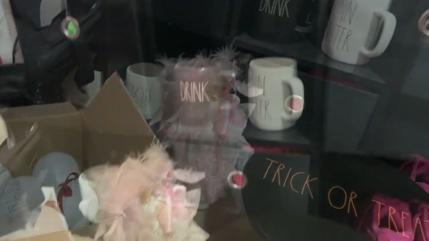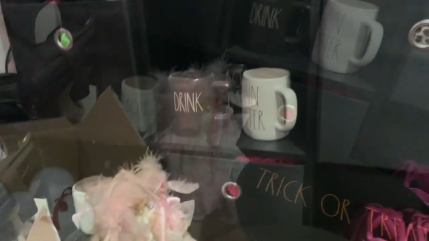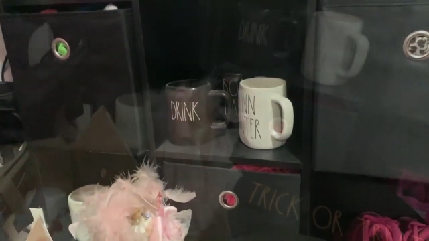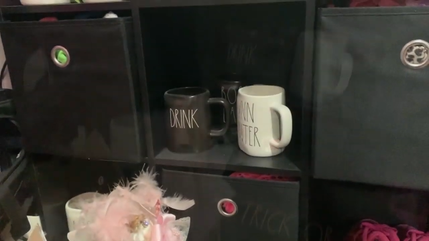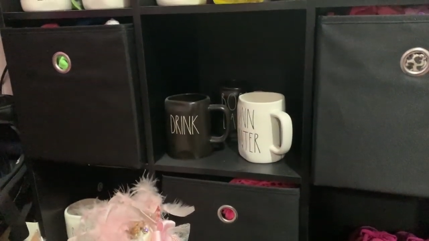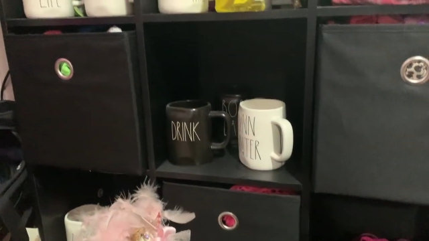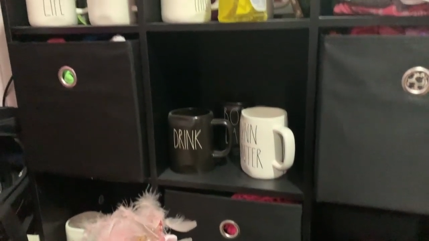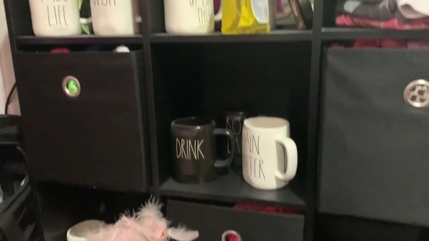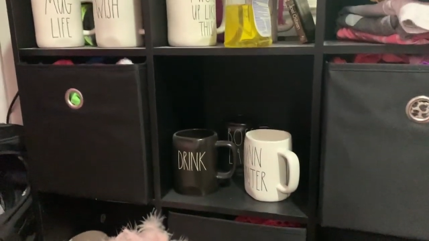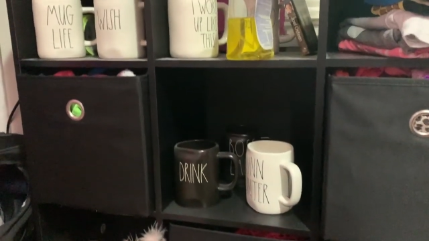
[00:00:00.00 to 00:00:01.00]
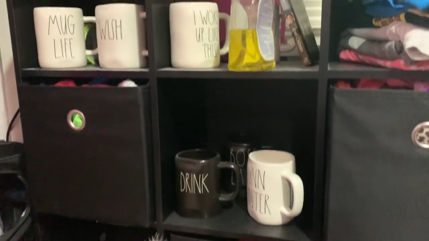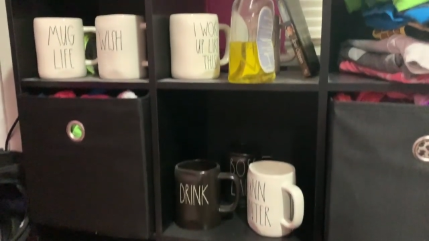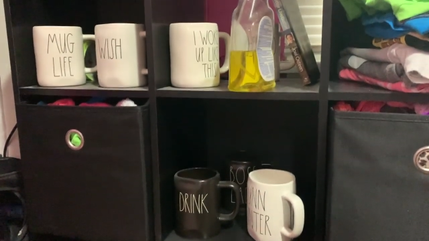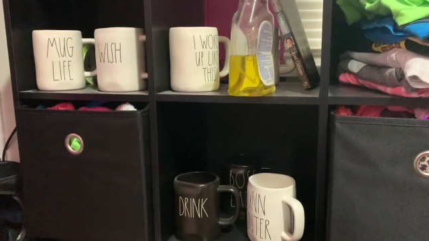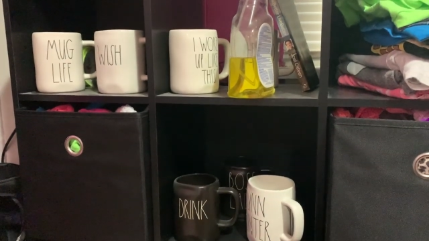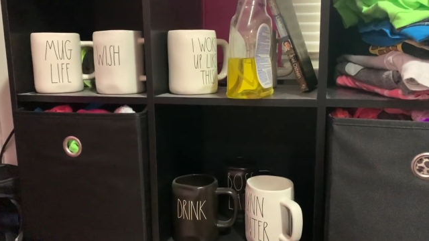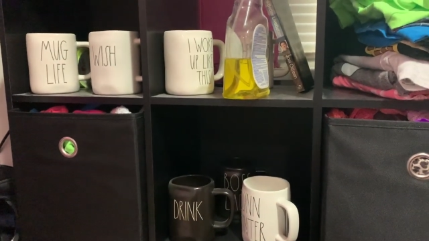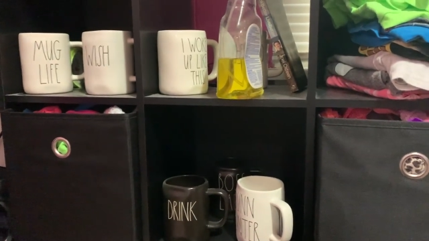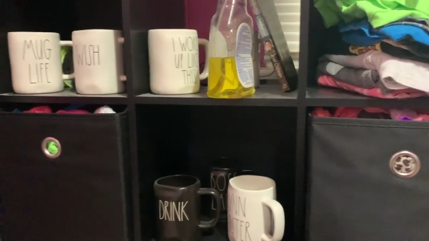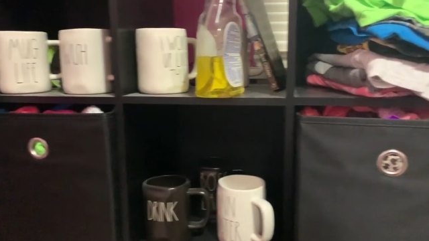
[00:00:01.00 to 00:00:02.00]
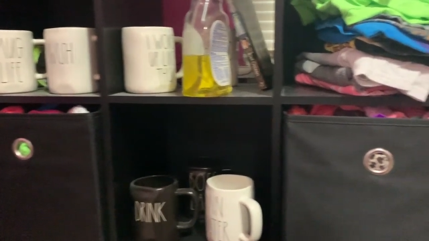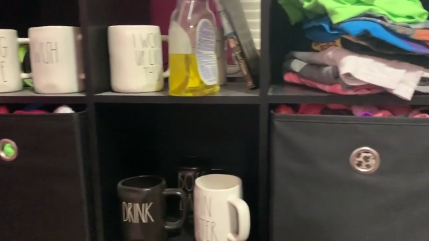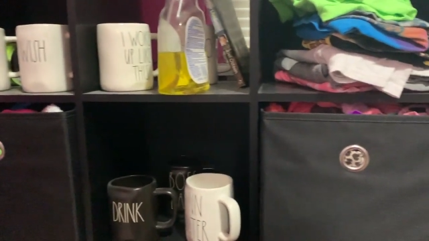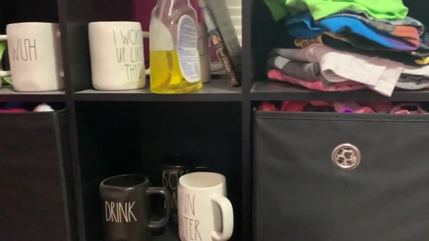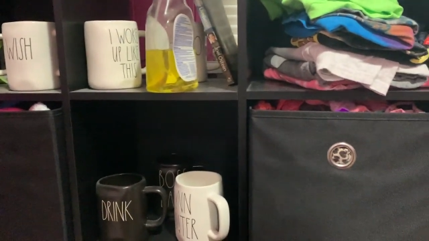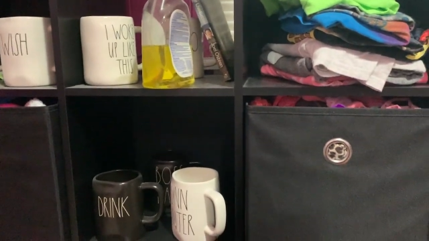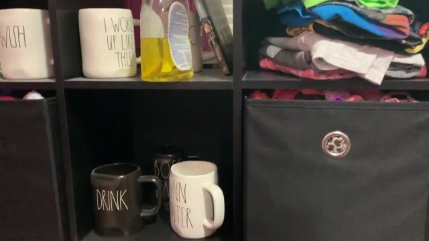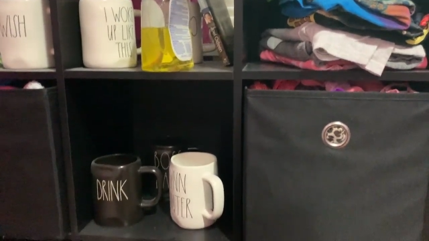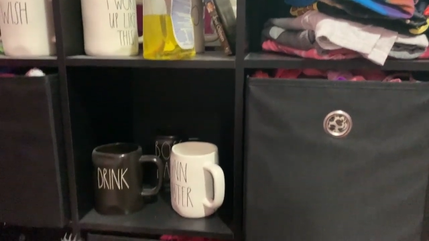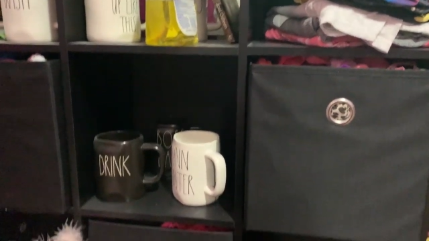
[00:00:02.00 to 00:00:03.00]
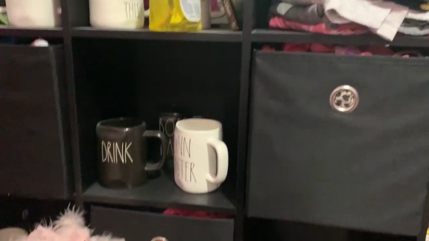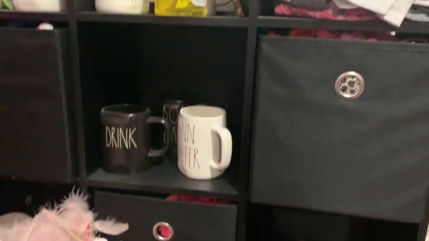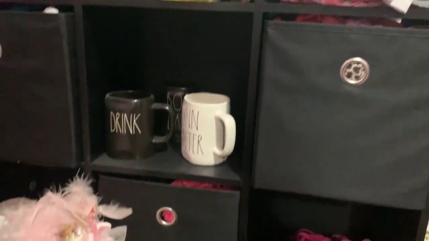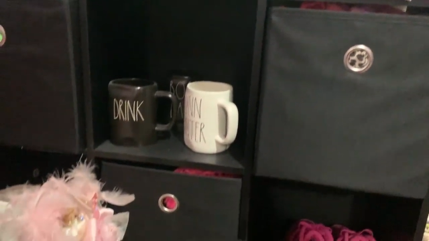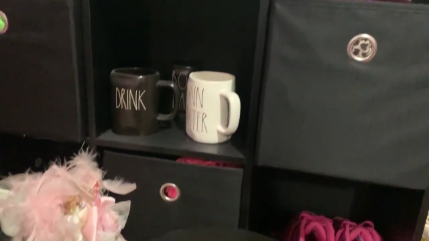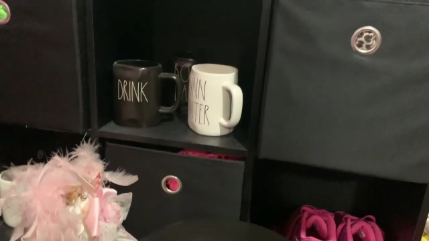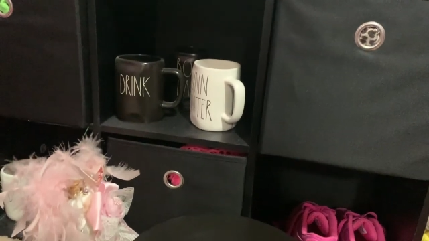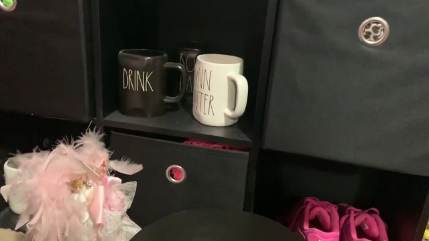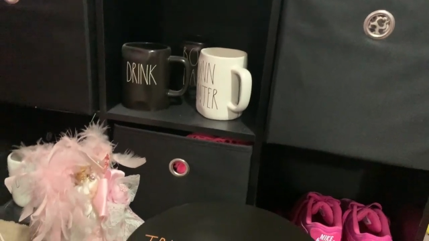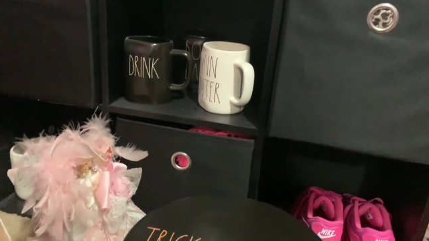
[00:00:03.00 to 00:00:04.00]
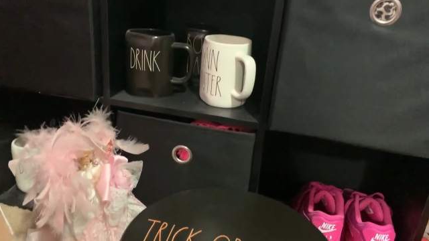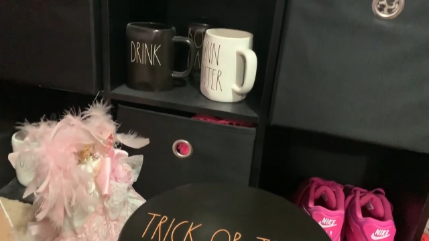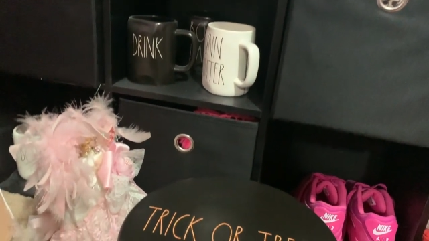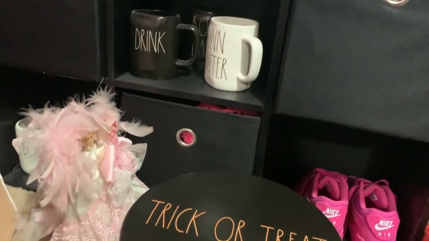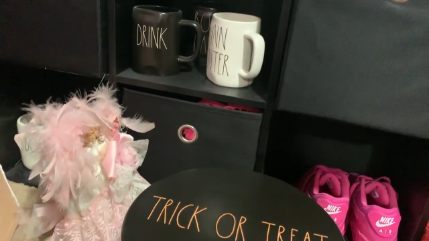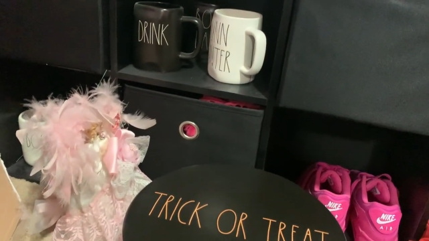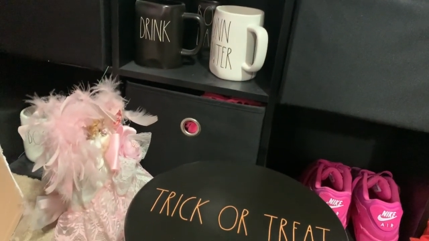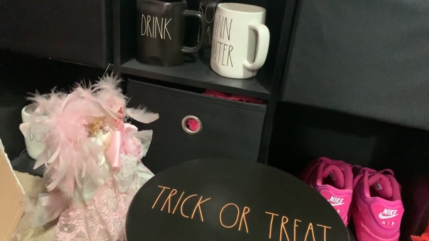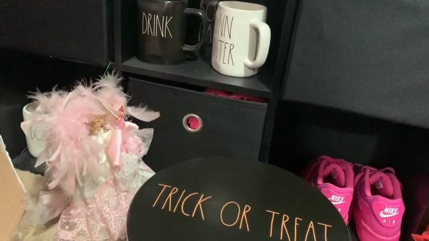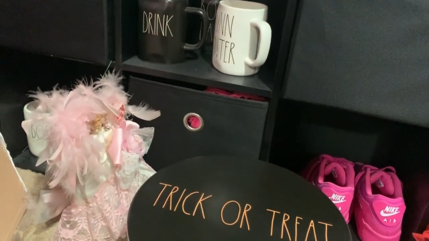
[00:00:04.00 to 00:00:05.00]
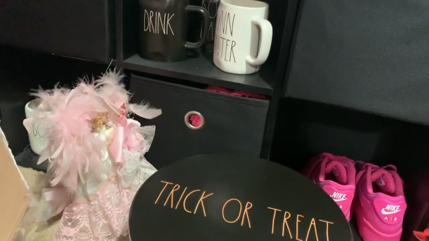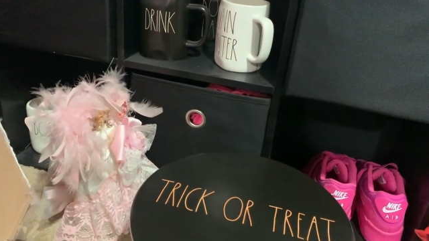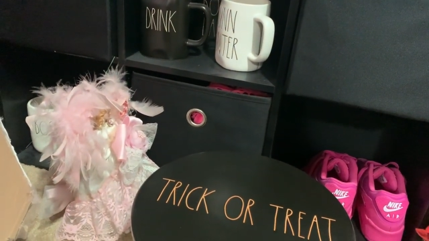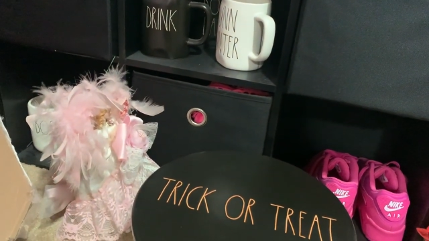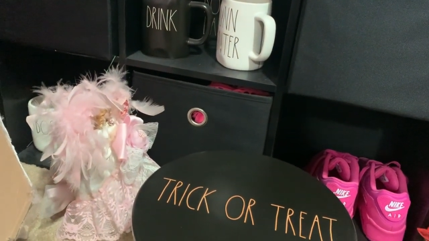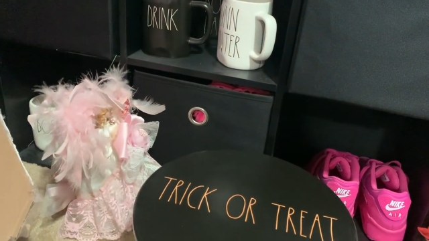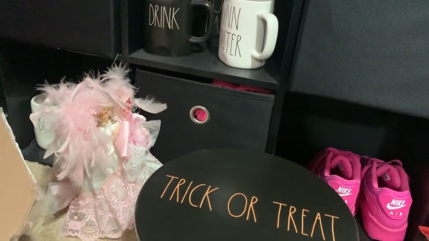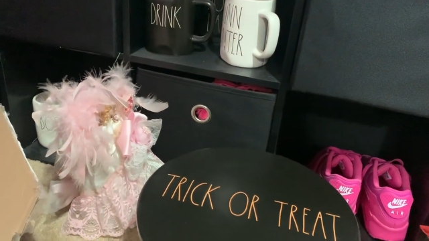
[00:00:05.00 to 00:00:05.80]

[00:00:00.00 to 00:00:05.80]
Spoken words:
Nobody's mouth can be seen.